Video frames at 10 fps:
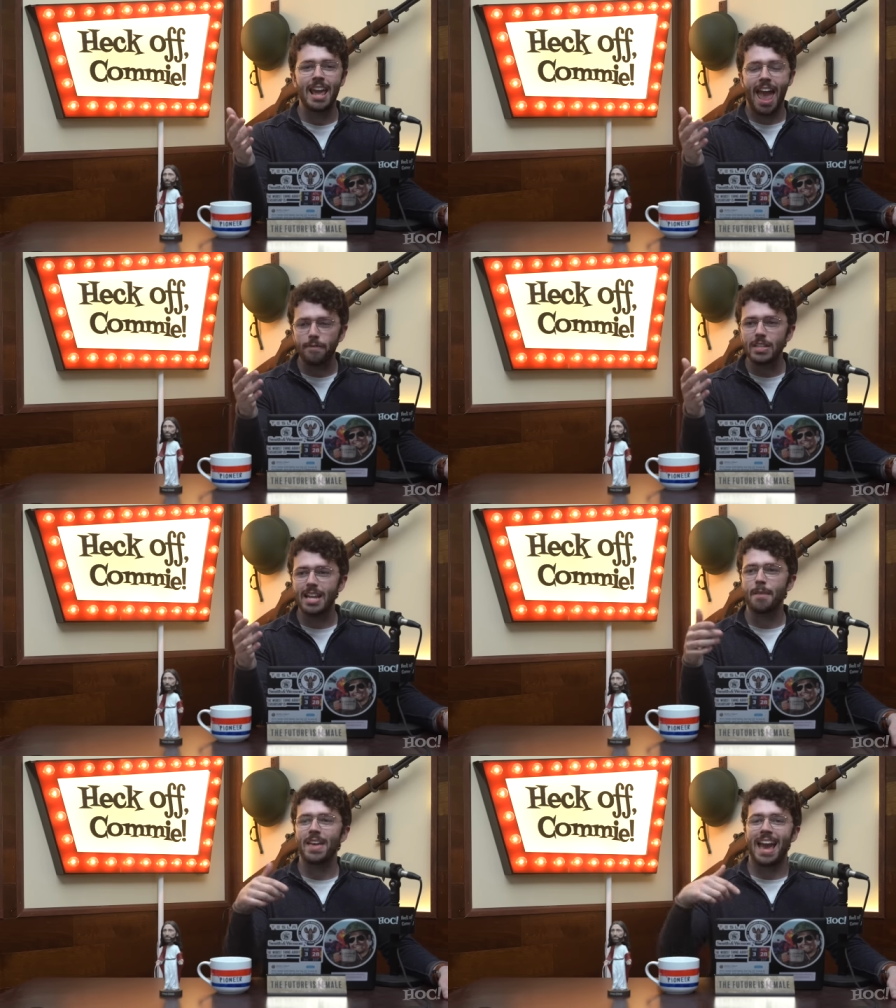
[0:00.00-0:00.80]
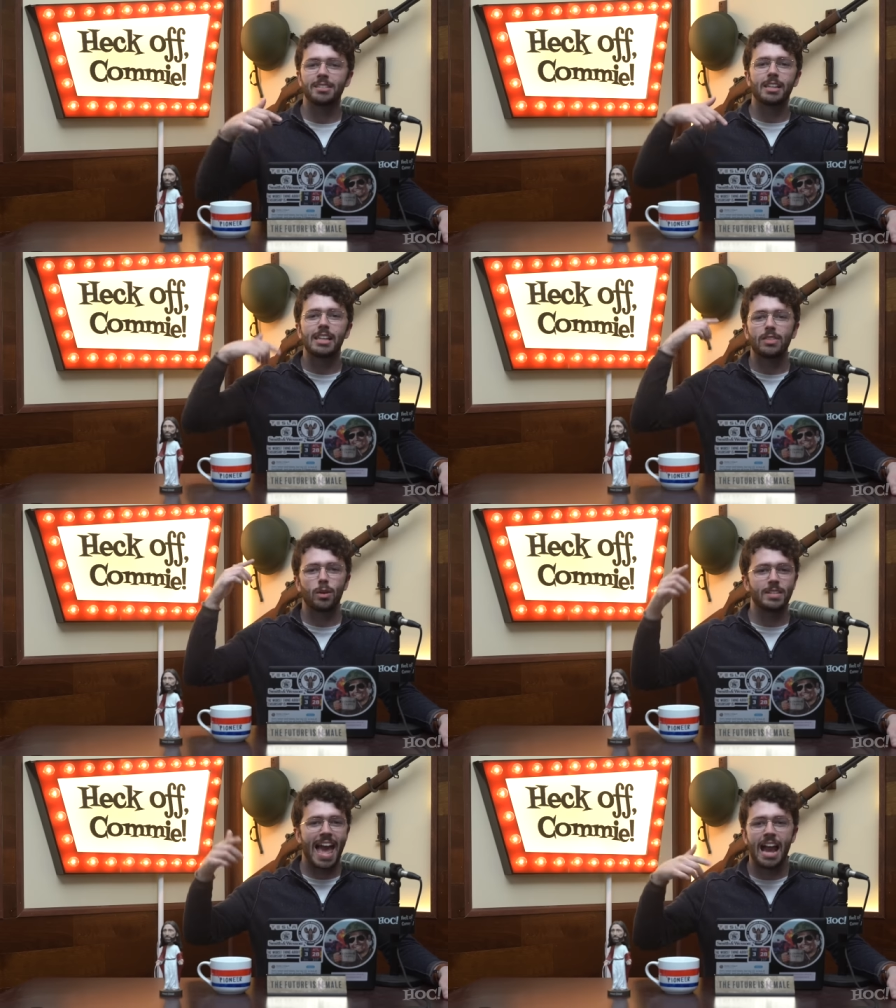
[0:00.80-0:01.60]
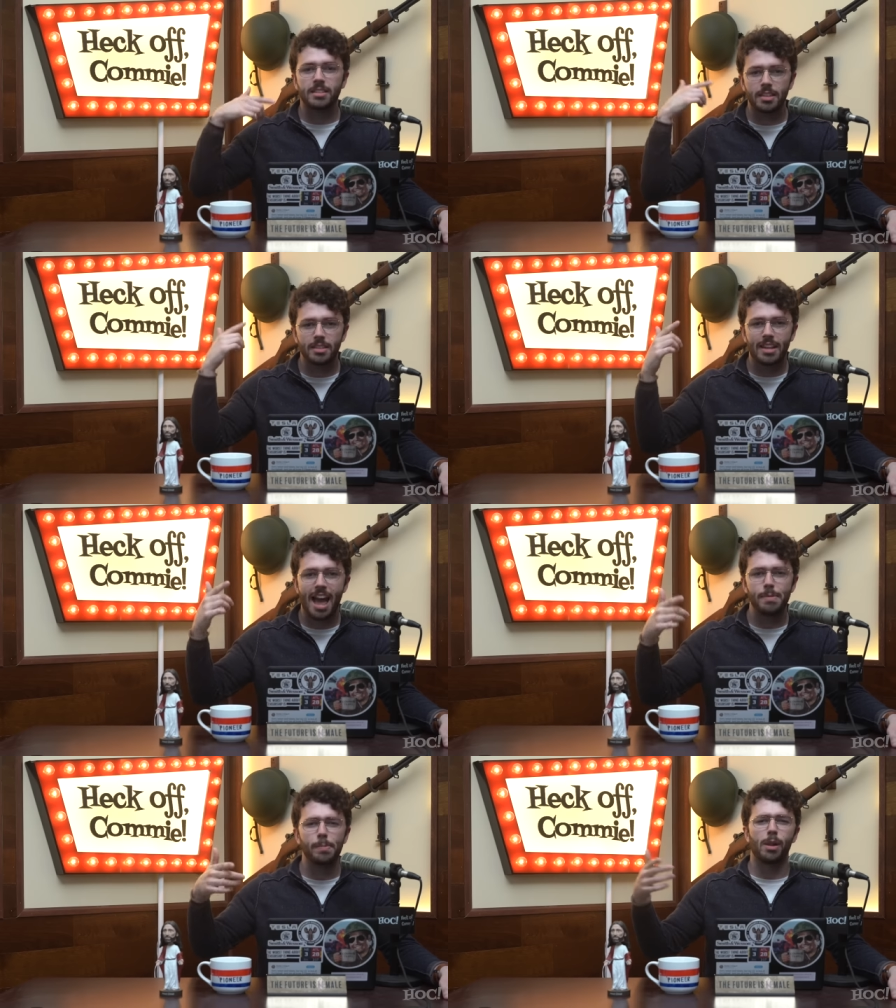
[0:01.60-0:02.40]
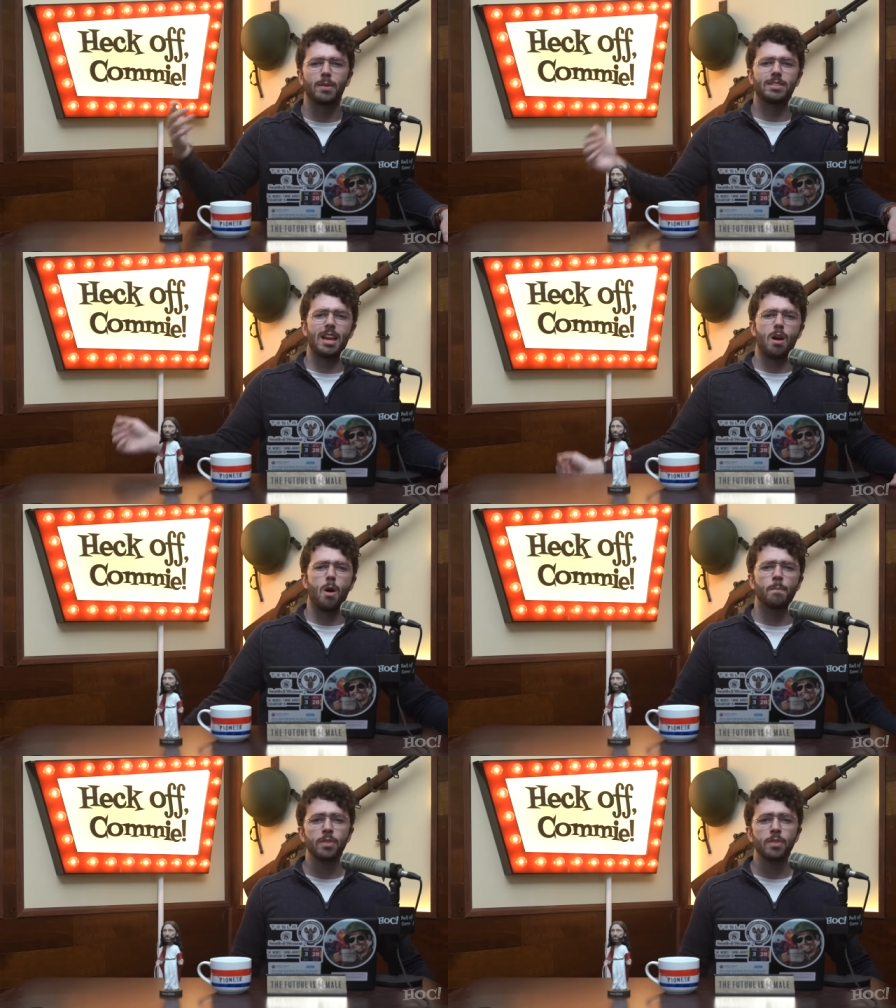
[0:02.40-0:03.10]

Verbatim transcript: Every time they escalate their attacks on this guy, people always say, oh,